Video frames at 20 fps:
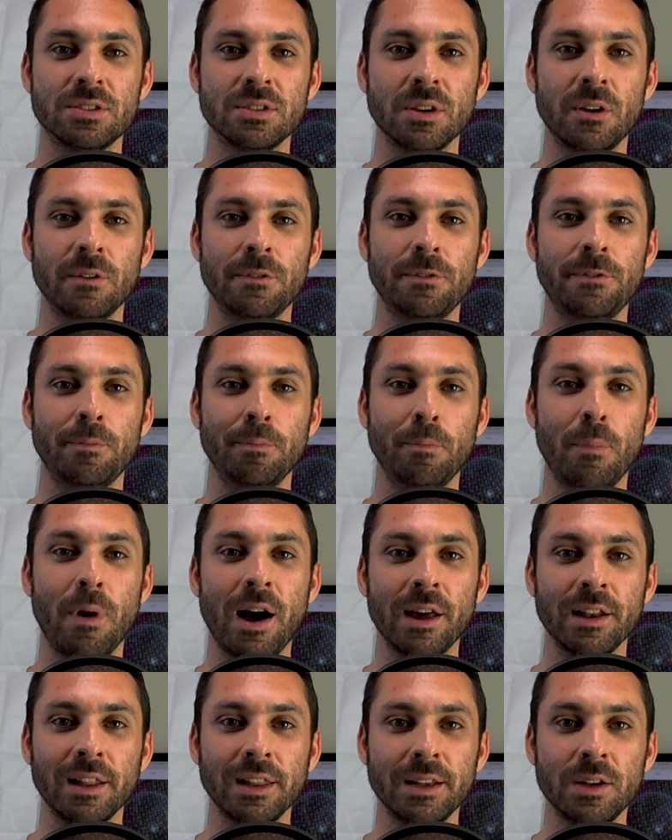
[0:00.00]
of
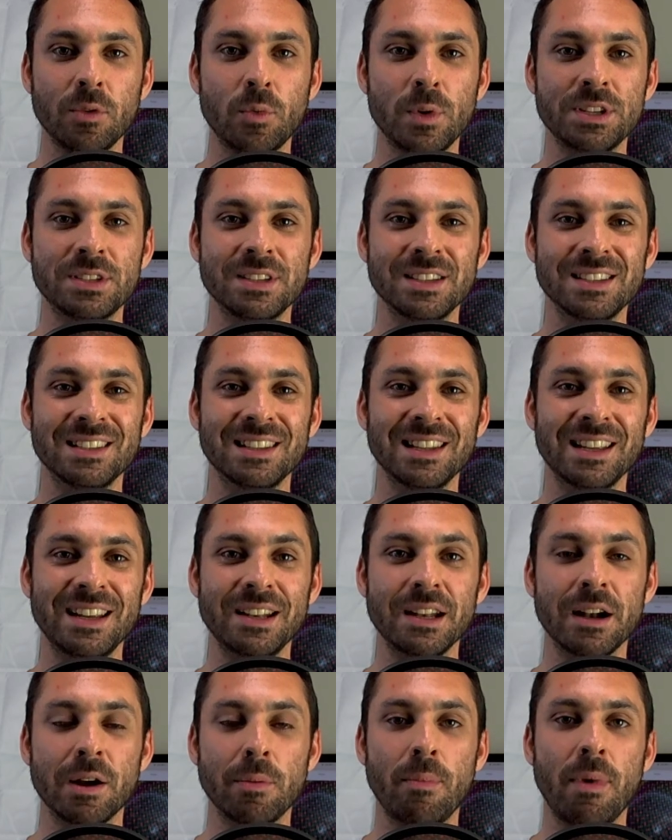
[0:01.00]
modeling, which is
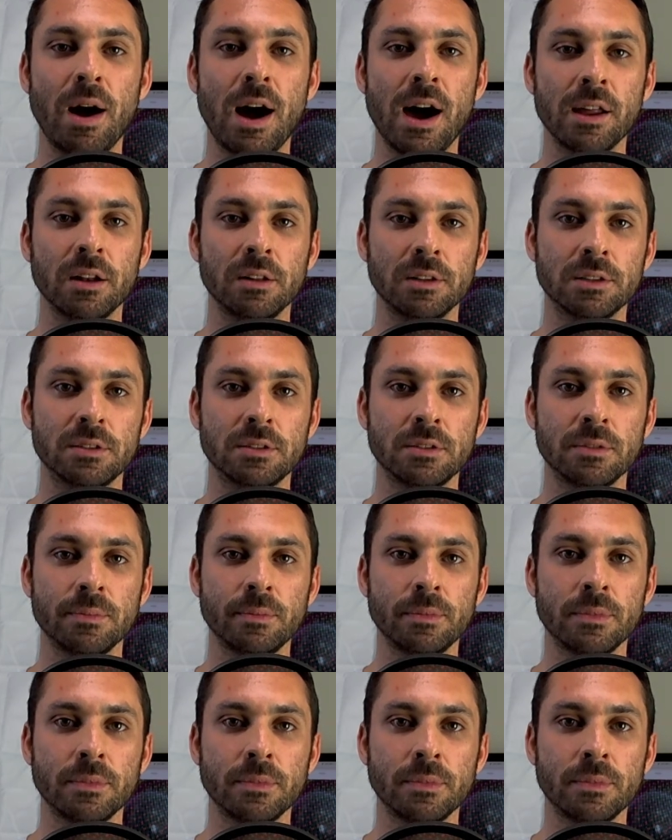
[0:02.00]
linear models.